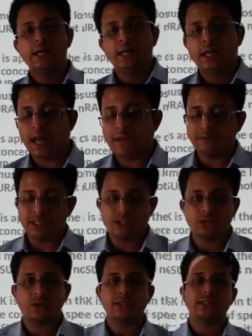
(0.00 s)
life
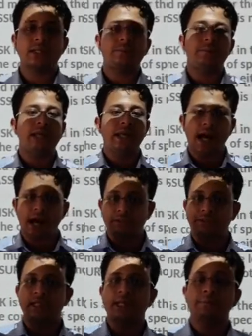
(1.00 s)
insurance company
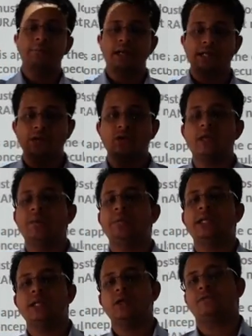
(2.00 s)
after a particular
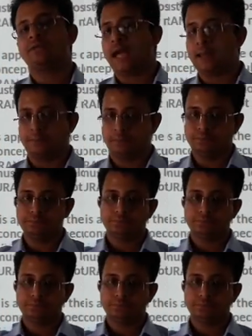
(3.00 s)
period of time.